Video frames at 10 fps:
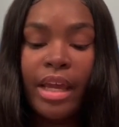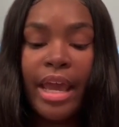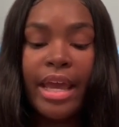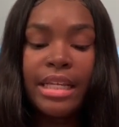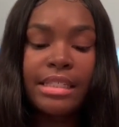
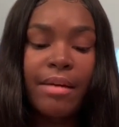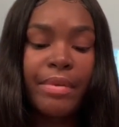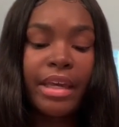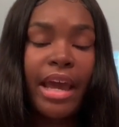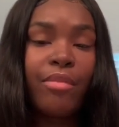and it
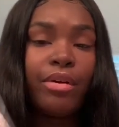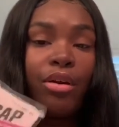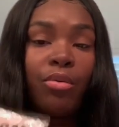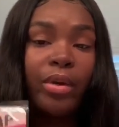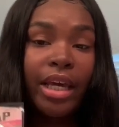came with a
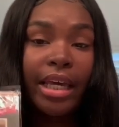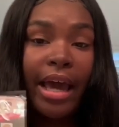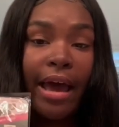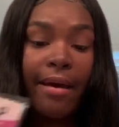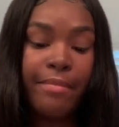wig
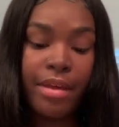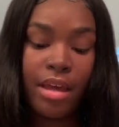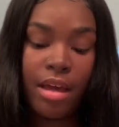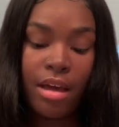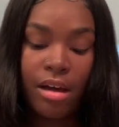cap,
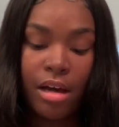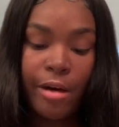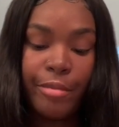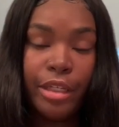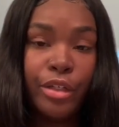a
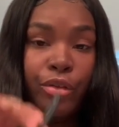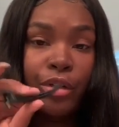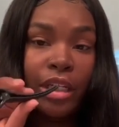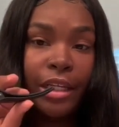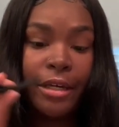little
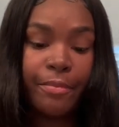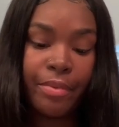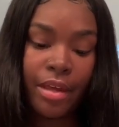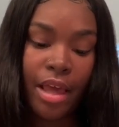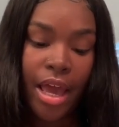clip,
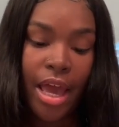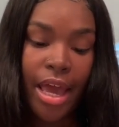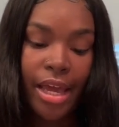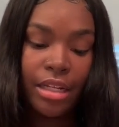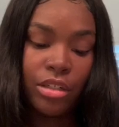
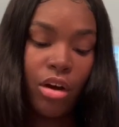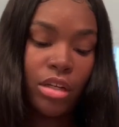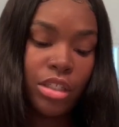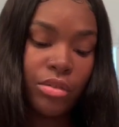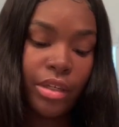and it
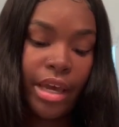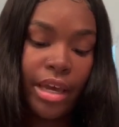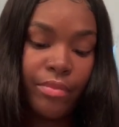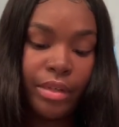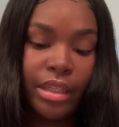also
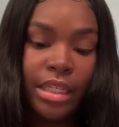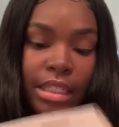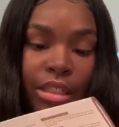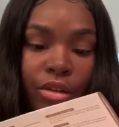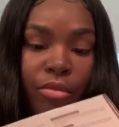came with this
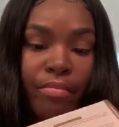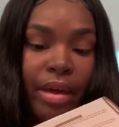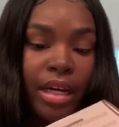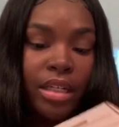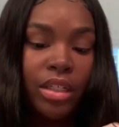little
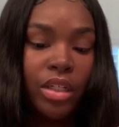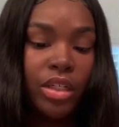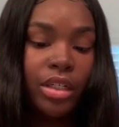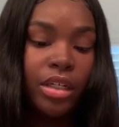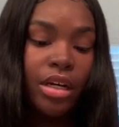Megalook